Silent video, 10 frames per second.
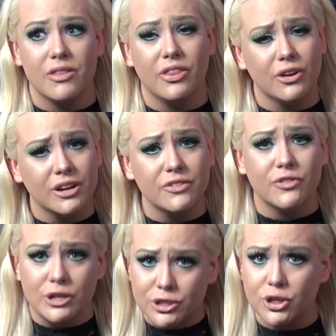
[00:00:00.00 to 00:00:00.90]
there could
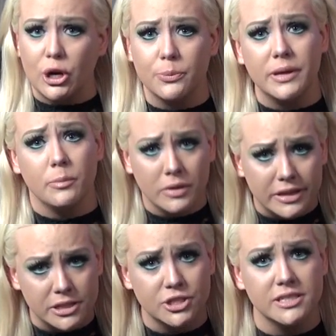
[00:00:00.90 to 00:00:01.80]
for sure be a
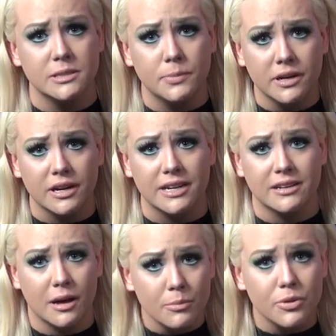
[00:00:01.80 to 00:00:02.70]
malicious spirit
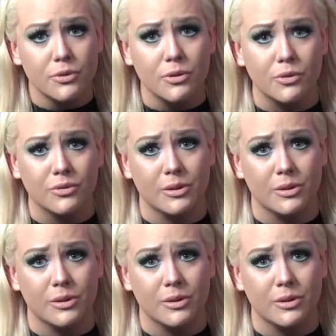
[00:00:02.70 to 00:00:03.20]
come through.